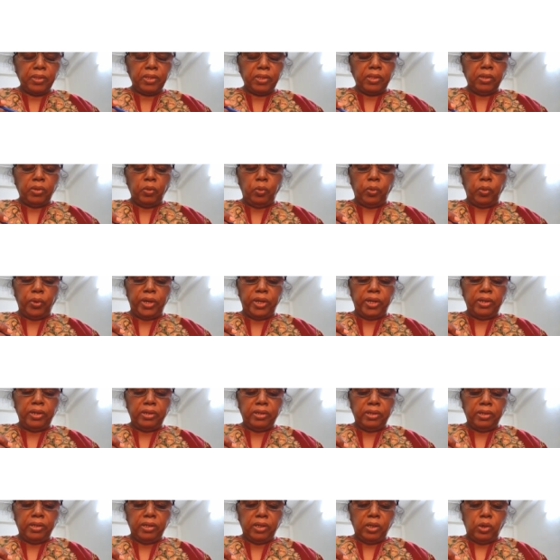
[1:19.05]
where
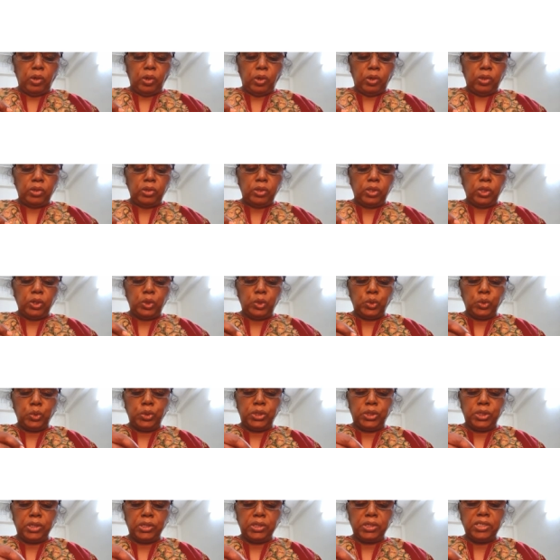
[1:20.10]
the
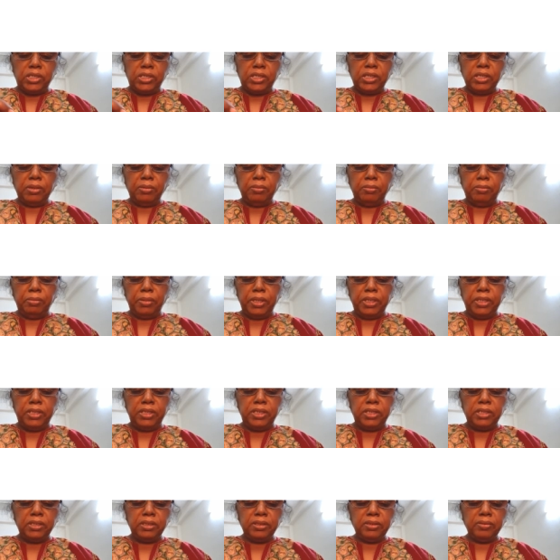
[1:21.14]
sutures
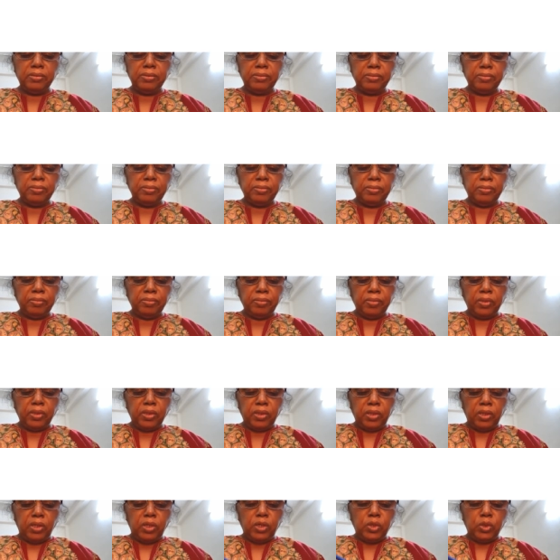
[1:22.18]
meet.
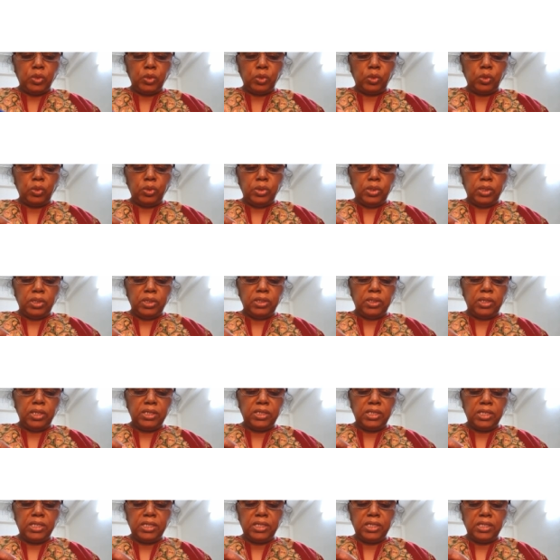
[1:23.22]
So
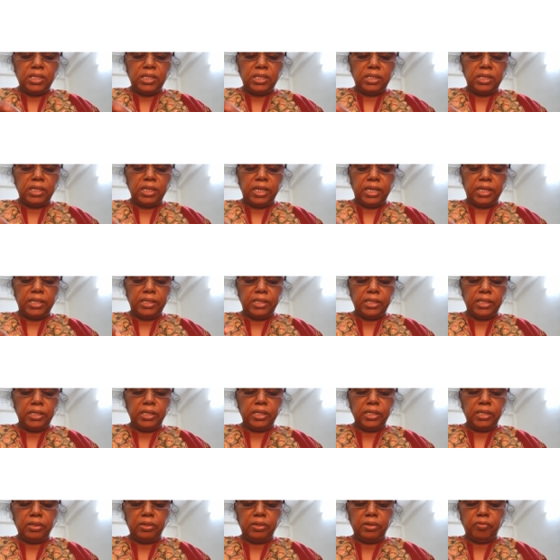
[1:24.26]
this is the
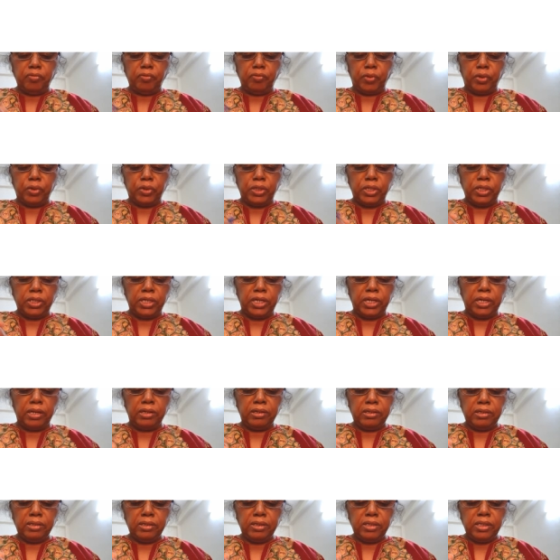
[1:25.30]
anterior
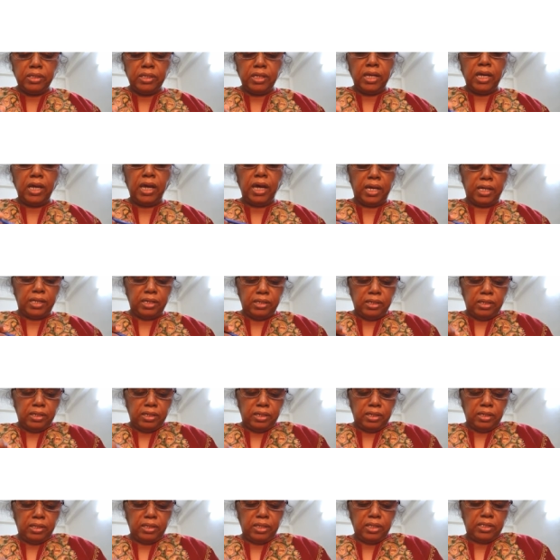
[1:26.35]
fontanella
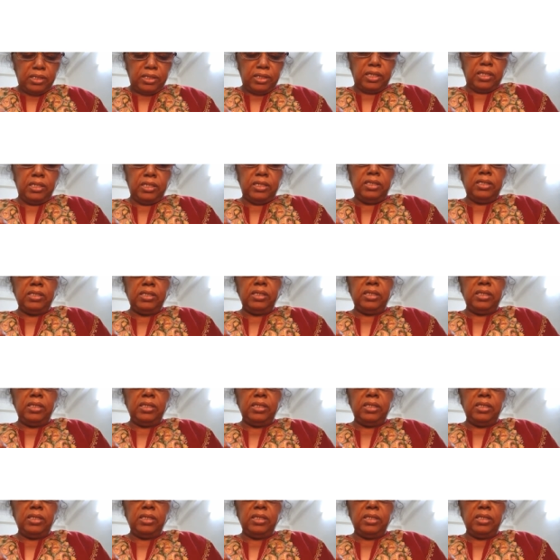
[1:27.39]
and this is